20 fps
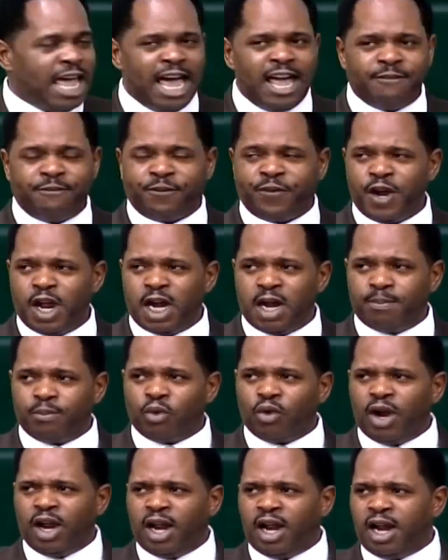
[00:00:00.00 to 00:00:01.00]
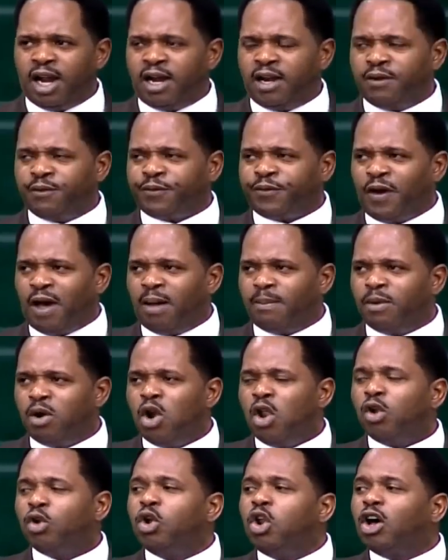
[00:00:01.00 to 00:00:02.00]
Let freedom ring
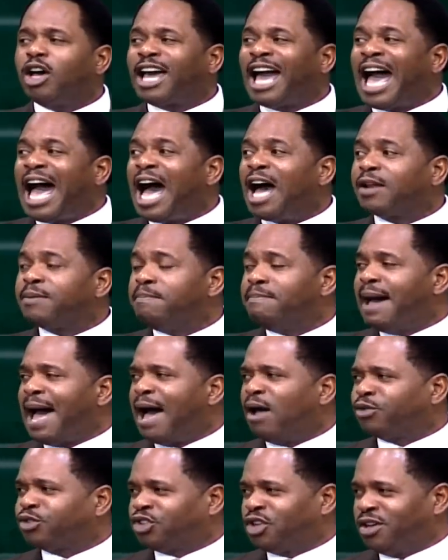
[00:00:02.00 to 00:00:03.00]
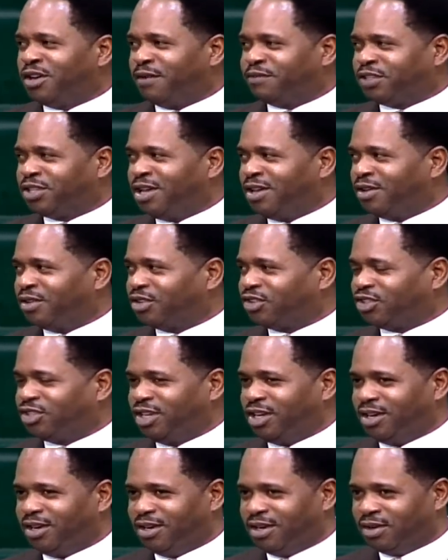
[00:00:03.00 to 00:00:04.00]
from Lookout Mountain of
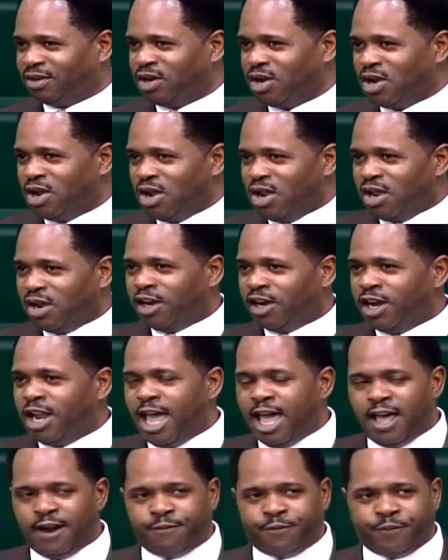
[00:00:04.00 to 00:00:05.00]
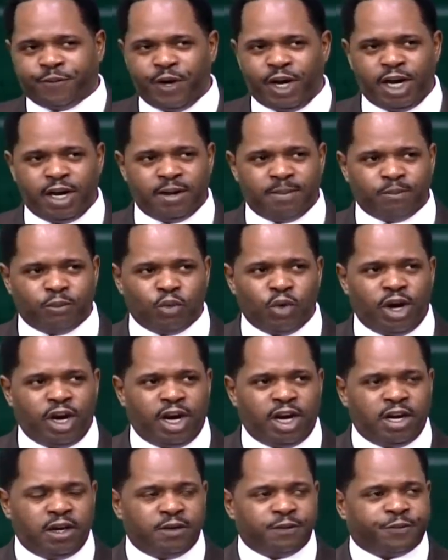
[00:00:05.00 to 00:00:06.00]
Tennessee. Let freedom
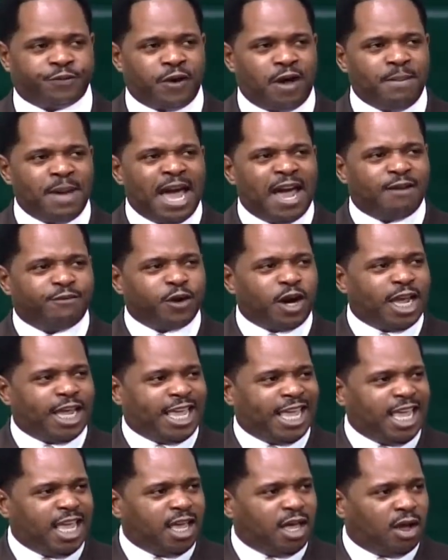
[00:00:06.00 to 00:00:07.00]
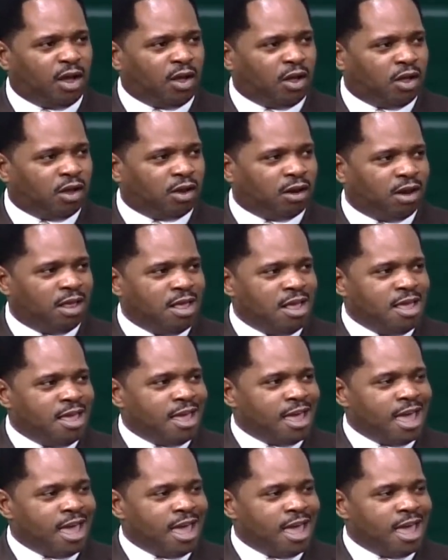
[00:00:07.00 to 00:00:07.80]
ring from every hill